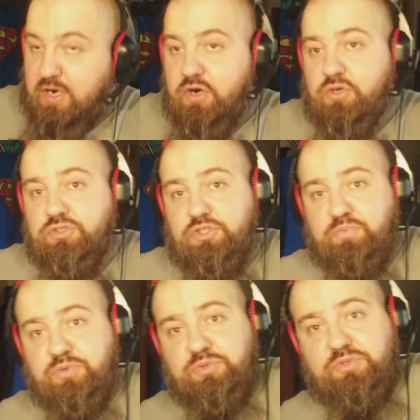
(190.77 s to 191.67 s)
on
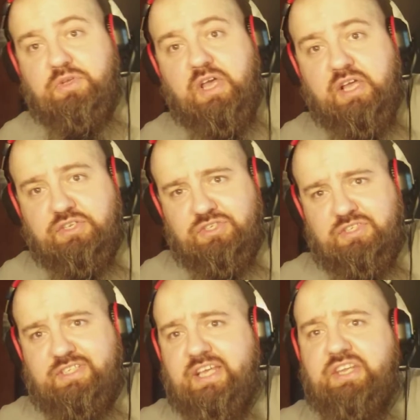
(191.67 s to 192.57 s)
spruce, just
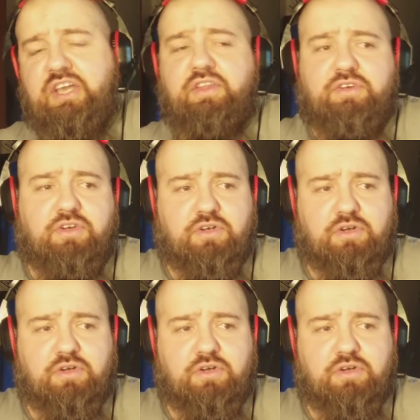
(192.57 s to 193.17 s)
as any other